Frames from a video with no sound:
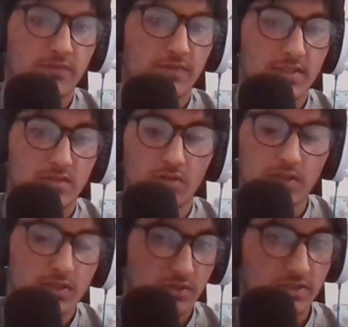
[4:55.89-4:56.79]
it's not
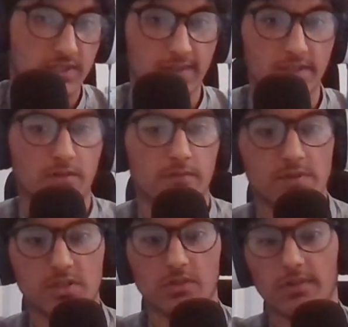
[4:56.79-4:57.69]
equal to 10 then
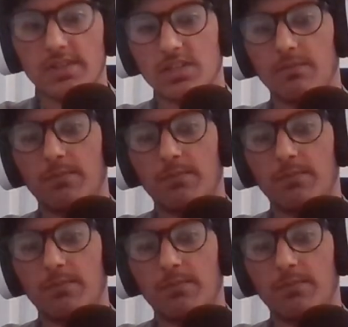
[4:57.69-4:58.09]
obviously you're greater.